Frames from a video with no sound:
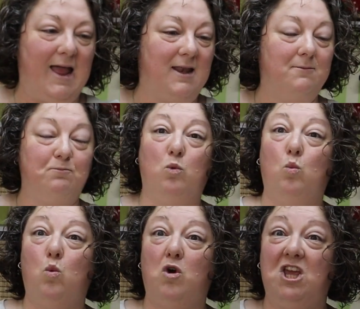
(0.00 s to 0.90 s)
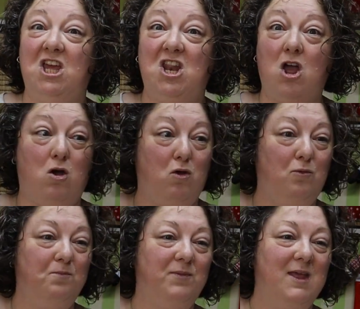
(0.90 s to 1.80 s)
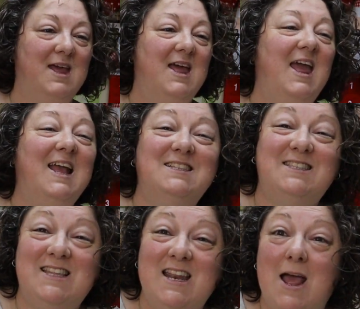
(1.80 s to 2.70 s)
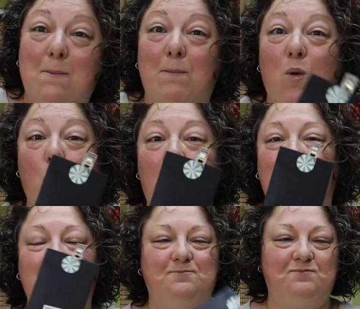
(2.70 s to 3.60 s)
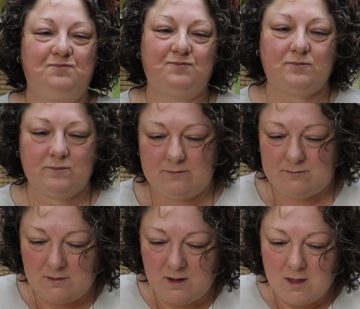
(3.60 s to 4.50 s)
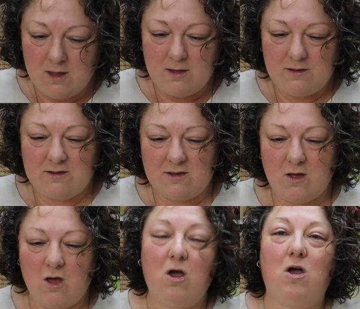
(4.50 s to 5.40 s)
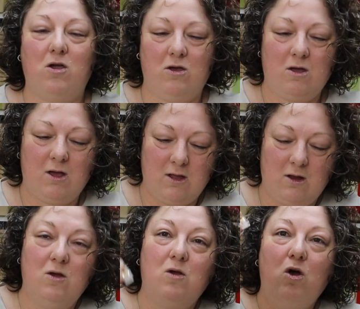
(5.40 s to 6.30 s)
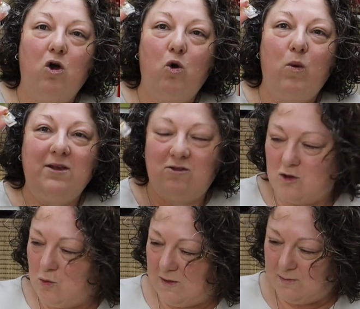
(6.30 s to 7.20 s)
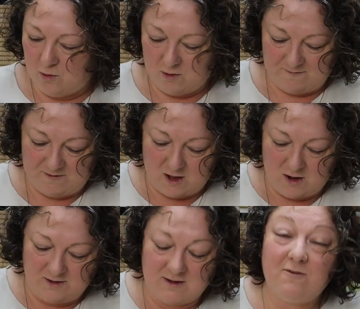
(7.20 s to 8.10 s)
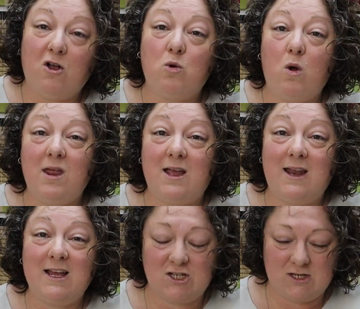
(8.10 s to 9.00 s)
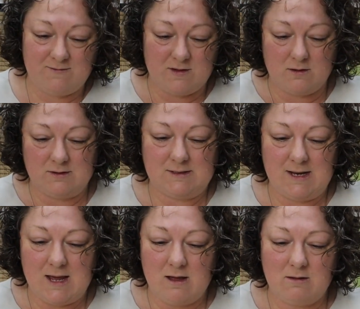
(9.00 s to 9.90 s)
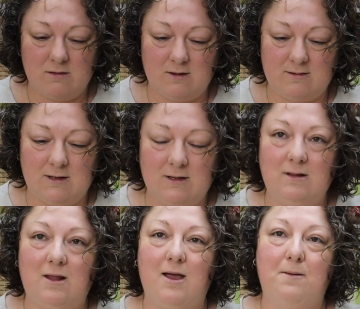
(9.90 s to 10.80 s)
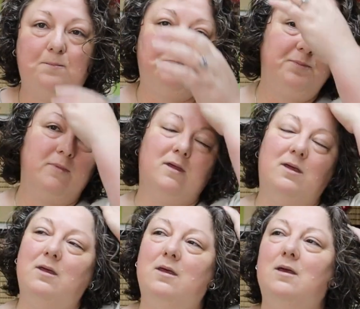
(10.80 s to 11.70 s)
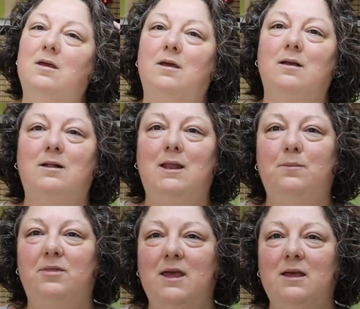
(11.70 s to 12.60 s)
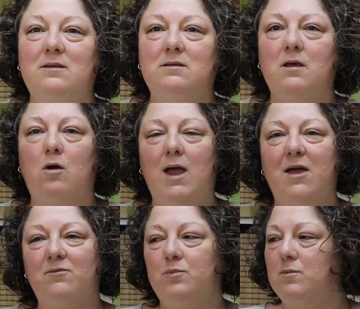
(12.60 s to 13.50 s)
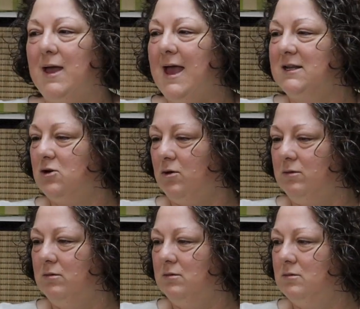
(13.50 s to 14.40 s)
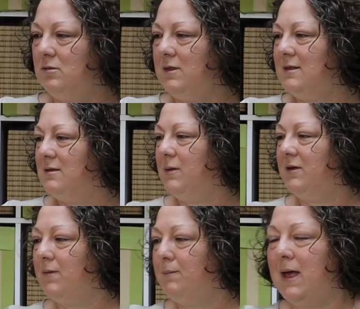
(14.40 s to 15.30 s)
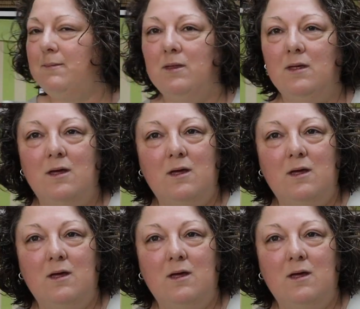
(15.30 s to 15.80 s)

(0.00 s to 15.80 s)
And what do you know? It's the number 1. So I could always do with more of those. I've got quite a collection of those now, those little clip things. Oh, I haven't put my hat on. Well, that's a bit of a bum.